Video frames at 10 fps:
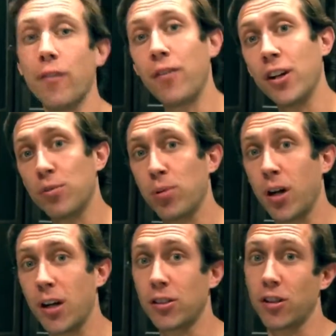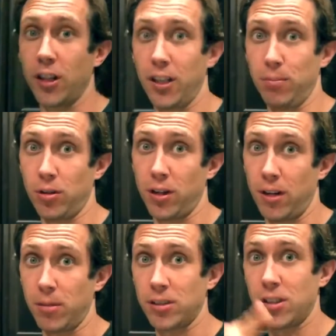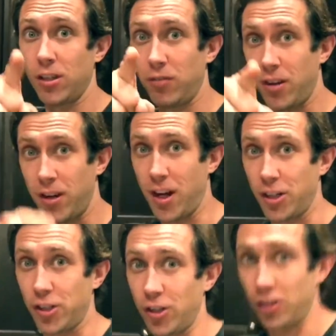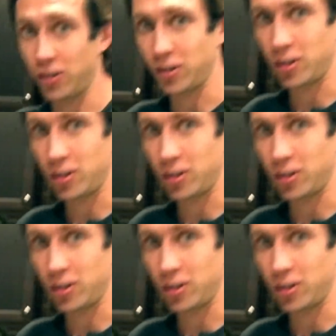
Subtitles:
the finished product. Sorry, I keep looking at myself, not y'all.